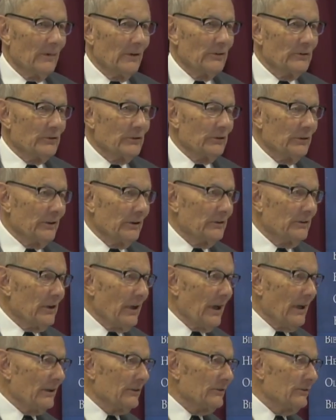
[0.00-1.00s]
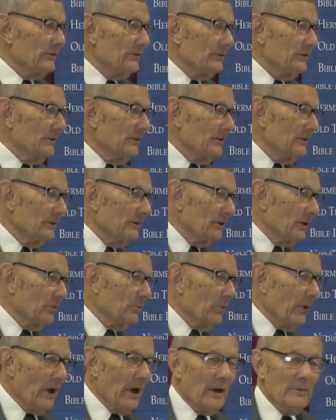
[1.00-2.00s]
Is there a text
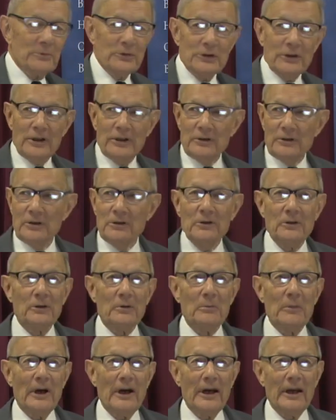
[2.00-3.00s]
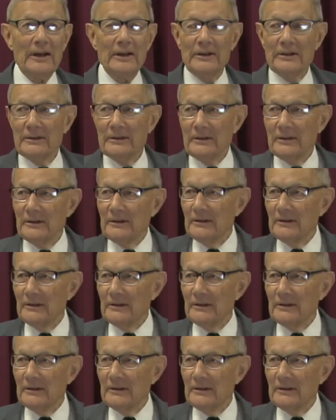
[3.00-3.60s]
that pops into your mind?